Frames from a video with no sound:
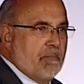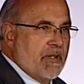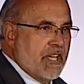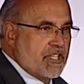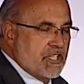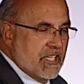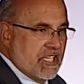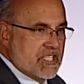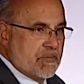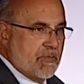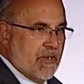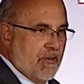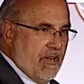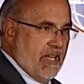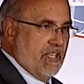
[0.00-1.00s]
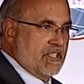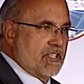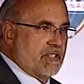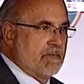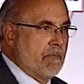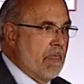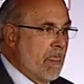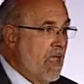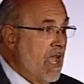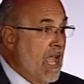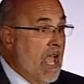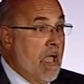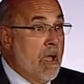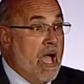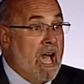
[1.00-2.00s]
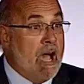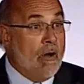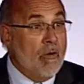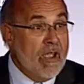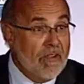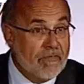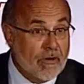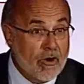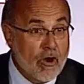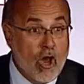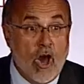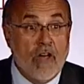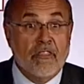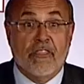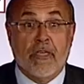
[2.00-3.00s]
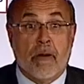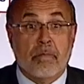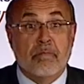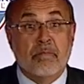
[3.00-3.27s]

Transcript: the patient experience. However, on the